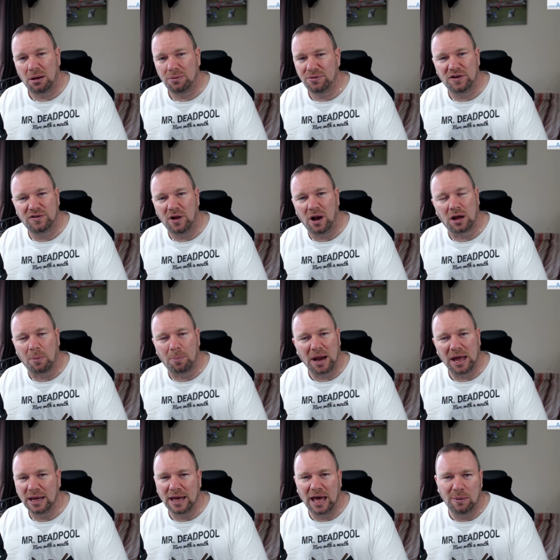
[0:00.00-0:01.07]
It's not like I
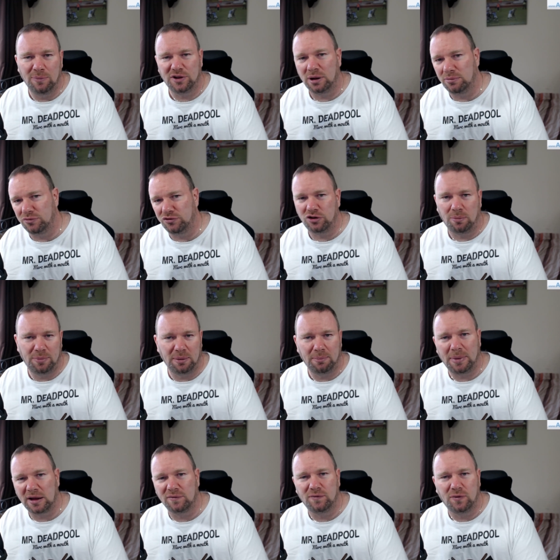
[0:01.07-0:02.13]
play games and I'm
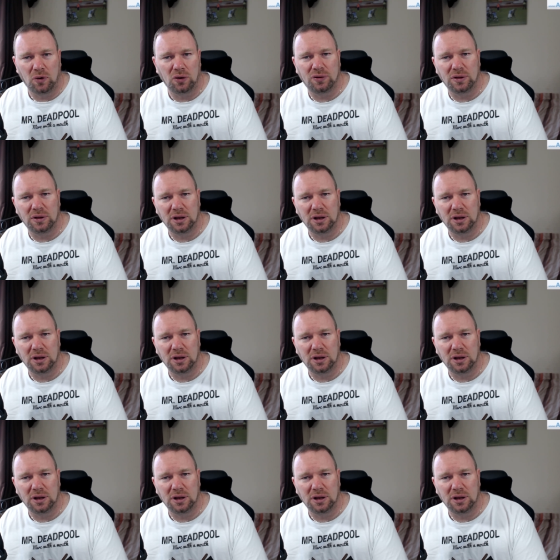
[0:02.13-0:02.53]
jumping back and forth.